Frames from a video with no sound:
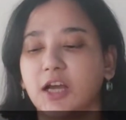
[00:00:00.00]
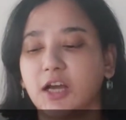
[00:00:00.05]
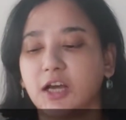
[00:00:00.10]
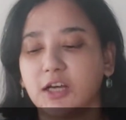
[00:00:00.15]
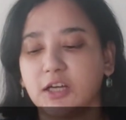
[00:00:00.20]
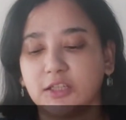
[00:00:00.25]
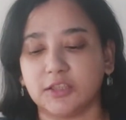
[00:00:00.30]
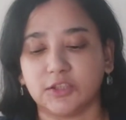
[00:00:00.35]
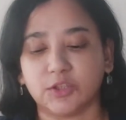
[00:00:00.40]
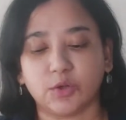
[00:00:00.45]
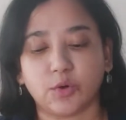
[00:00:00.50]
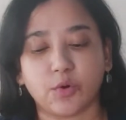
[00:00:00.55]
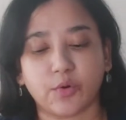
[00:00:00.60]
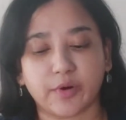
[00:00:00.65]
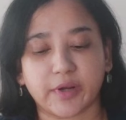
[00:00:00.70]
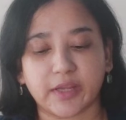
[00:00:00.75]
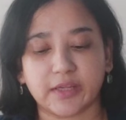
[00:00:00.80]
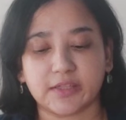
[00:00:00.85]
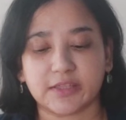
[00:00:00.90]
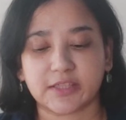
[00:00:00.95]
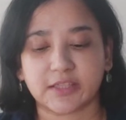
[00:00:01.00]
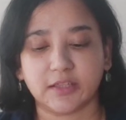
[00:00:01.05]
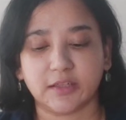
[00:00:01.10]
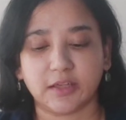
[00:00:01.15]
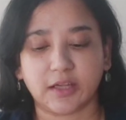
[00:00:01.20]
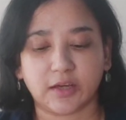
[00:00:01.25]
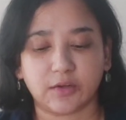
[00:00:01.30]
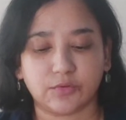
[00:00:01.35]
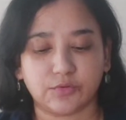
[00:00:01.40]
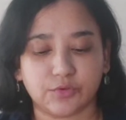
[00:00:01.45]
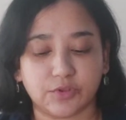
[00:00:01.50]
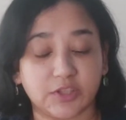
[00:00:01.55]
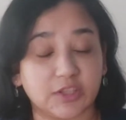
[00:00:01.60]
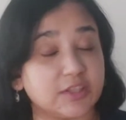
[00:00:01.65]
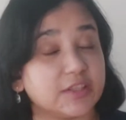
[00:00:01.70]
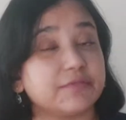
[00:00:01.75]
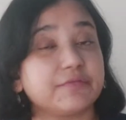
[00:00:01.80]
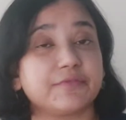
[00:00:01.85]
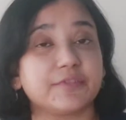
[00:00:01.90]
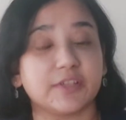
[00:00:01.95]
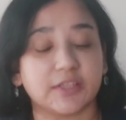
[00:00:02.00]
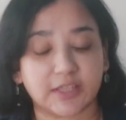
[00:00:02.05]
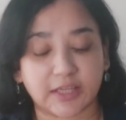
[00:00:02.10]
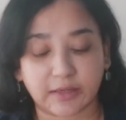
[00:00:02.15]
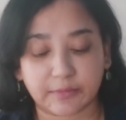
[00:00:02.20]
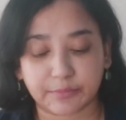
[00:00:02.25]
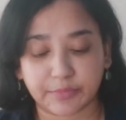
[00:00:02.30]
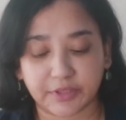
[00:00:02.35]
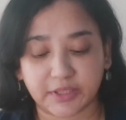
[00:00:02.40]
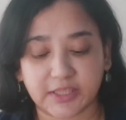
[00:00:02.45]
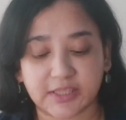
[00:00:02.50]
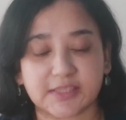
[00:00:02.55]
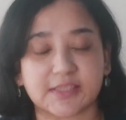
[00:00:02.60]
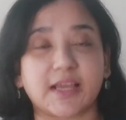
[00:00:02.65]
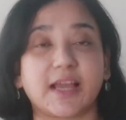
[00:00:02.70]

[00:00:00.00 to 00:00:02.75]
the Oriental Lounge, The Different Companies,